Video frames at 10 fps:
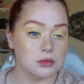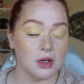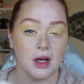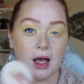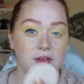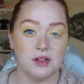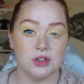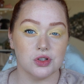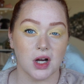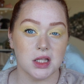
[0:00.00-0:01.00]
I haven't even
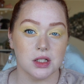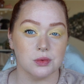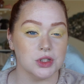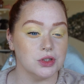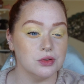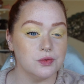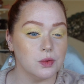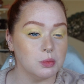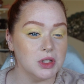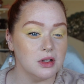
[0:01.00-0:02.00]
tried the original
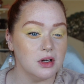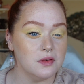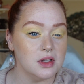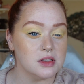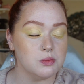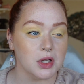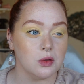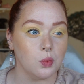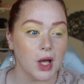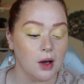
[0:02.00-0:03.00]
formula of this, but
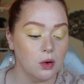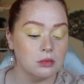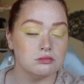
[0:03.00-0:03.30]
wow.